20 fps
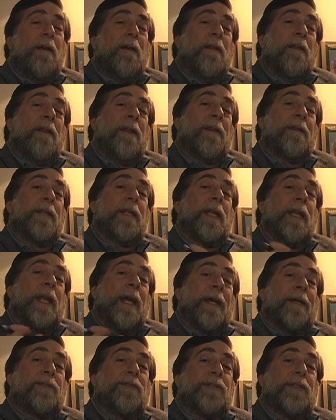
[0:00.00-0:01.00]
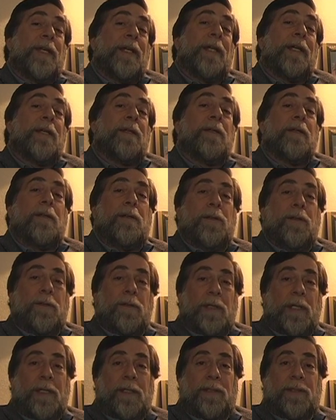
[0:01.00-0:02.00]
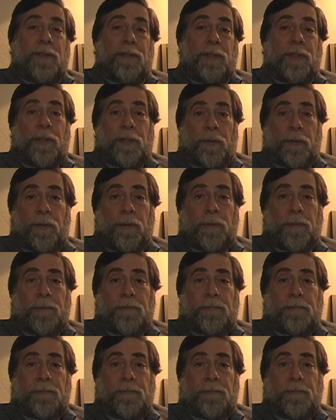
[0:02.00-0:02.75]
Then the next thing you need to do